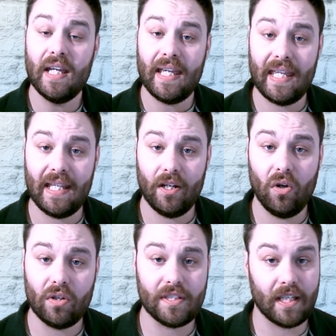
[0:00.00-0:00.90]
heat
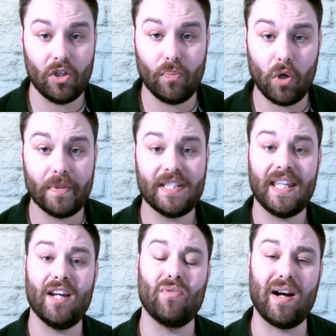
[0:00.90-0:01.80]
loss in your
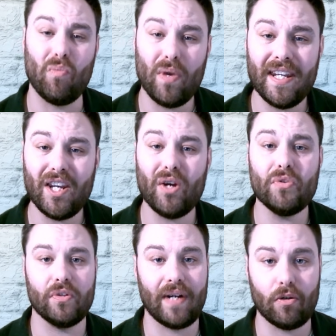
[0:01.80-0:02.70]
property around
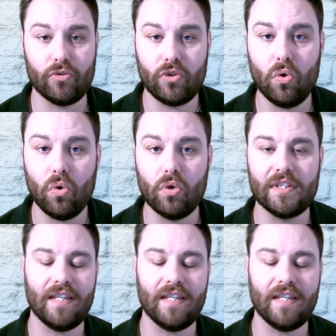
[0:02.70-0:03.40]
windows, around doors,